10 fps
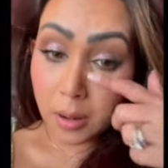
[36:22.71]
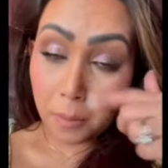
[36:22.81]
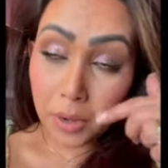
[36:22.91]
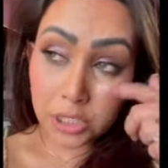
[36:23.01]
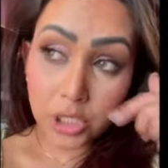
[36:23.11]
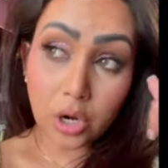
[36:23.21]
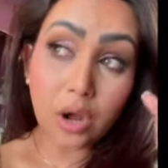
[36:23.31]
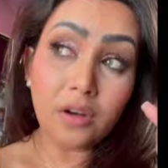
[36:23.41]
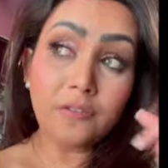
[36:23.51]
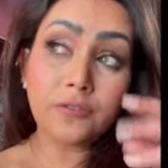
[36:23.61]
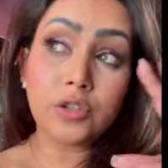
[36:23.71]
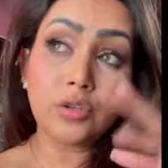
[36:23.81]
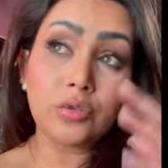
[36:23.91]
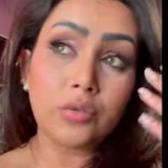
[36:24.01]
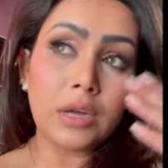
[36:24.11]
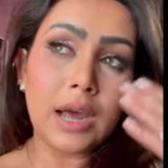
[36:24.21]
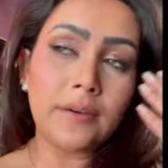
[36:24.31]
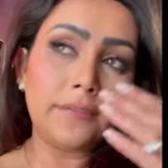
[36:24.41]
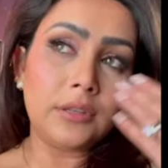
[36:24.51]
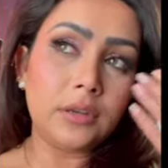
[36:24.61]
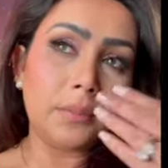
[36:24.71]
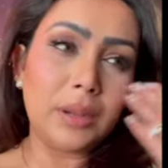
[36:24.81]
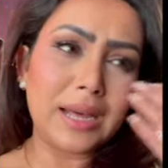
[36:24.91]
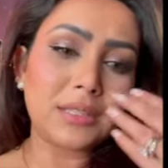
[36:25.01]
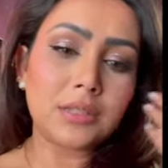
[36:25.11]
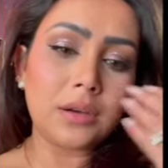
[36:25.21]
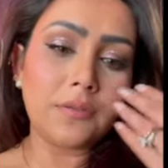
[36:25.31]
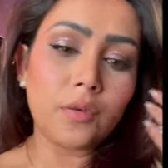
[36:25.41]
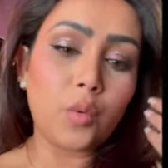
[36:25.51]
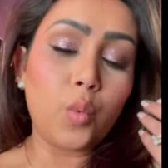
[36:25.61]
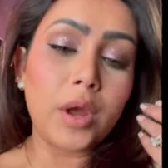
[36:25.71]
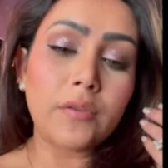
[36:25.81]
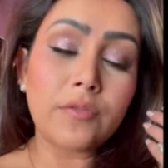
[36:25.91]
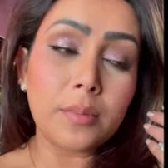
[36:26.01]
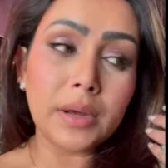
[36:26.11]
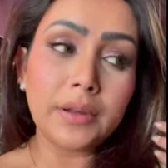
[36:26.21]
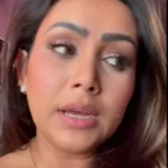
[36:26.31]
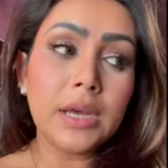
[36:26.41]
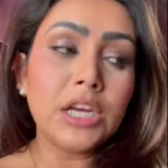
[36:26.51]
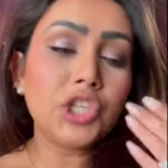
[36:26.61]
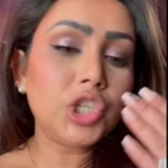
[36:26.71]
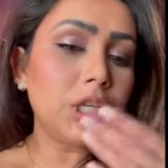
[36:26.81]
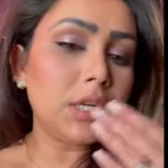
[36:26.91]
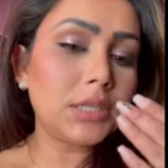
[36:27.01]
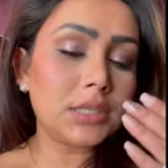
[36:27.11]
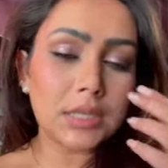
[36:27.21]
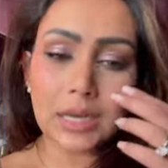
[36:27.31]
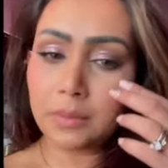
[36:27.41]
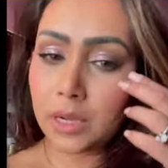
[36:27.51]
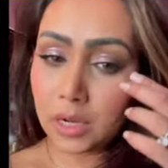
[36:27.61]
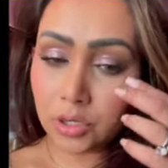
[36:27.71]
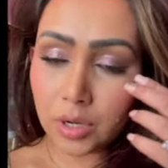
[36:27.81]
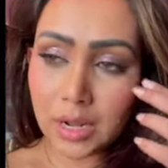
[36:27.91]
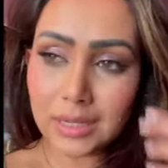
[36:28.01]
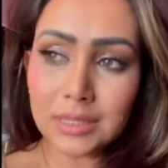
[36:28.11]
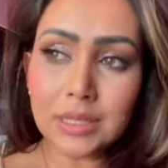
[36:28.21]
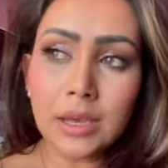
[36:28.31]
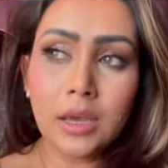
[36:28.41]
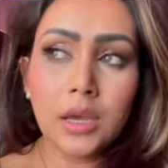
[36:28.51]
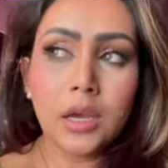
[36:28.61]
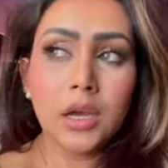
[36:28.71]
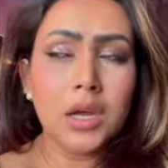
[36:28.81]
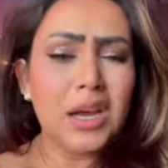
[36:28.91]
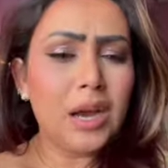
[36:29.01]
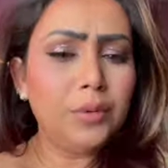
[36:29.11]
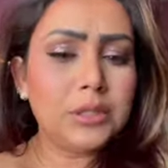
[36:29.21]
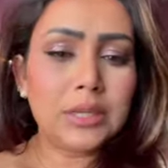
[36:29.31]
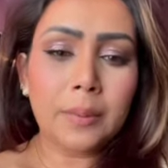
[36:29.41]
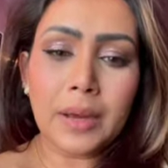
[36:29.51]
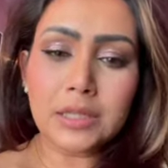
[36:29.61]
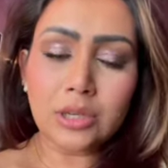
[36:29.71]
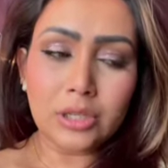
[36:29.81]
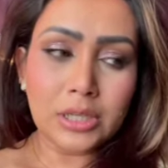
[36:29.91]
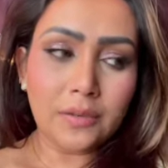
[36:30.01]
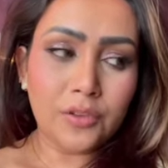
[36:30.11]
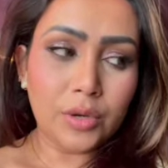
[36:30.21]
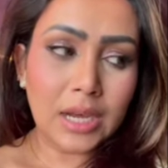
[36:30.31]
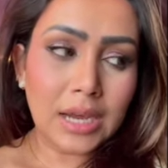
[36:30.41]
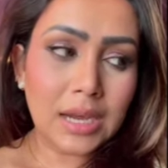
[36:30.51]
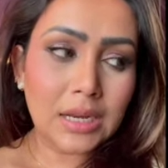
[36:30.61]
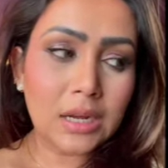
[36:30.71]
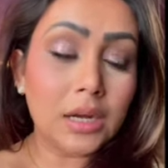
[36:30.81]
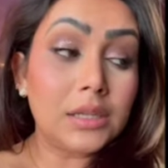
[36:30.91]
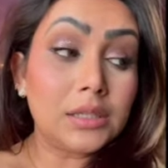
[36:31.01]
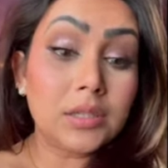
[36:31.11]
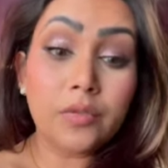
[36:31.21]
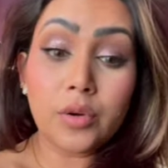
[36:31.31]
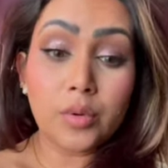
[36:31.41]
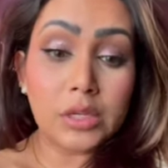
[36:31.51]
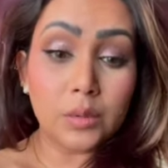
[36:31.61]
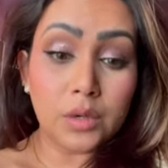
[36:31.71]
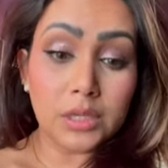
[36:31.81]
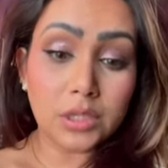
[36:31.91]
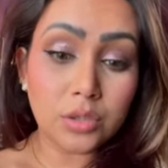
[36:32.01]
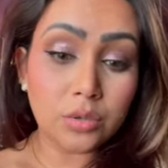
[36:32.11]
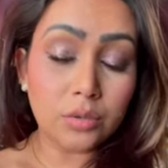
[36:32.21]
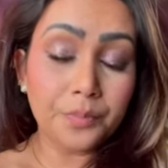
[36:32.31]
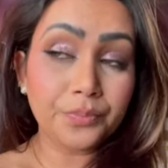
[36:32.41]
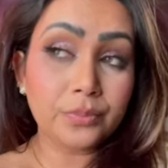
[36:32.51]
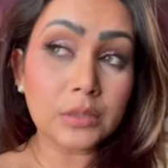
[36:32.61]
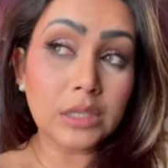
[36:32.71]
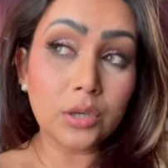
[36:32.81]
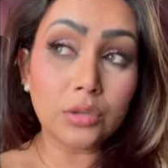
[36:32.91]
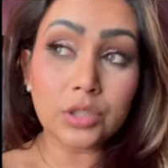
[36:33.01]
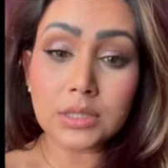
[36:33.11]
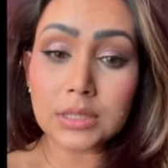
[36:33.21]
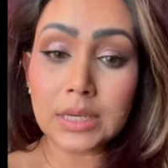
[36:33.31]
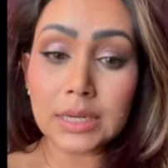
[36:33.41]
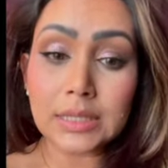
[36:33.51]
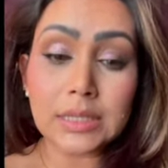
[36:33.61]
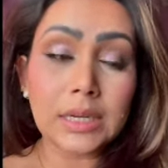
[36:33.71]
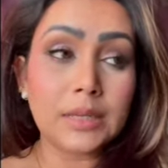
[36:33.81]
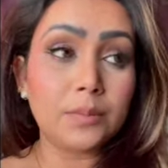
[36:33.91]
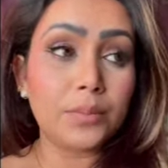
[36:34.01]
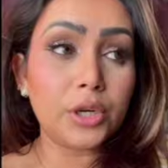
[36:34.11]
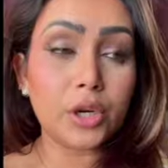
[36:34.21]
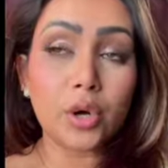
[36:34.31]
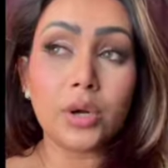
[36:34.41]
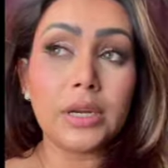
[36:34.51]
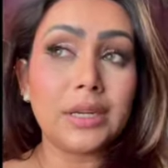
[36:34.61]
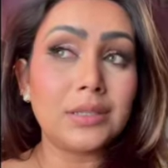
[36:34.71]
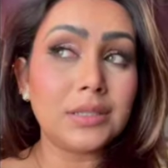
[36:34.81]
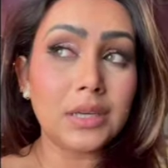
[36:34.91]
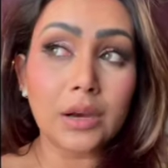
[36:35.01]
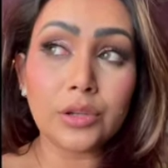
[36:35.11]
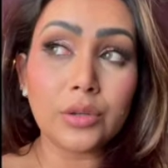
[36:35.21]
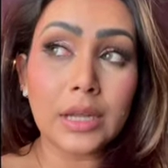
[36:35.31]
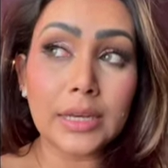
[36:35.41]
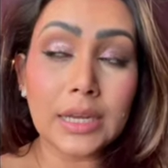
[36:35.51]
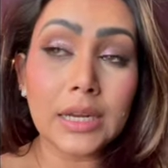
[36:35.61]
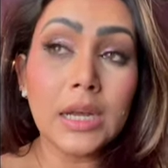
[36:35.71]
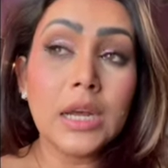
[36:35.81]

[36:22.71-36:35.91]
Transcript: brush it off to have the black stuff away from my cheeks and my under eyes. I would say pass on it if you can, unless if you really wanted to, you know, just get it and put it on and see how you like it.